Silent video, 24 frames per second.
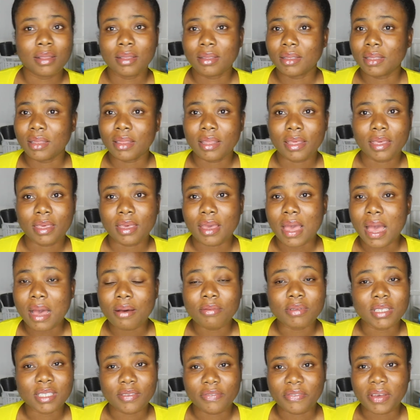like I
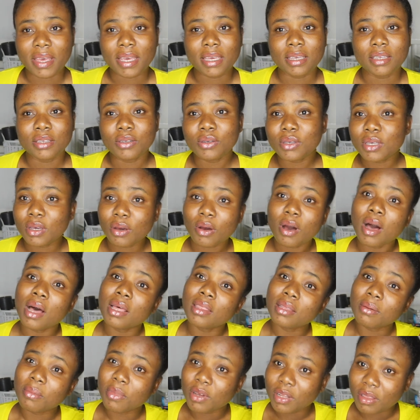was fine. You can call
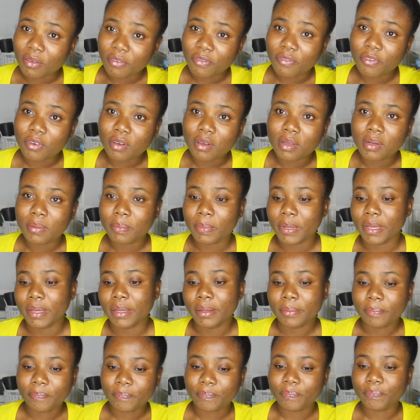them on the phone,
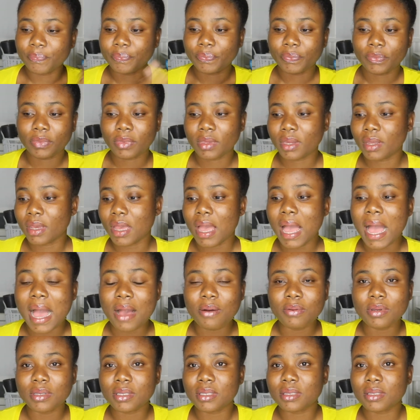but I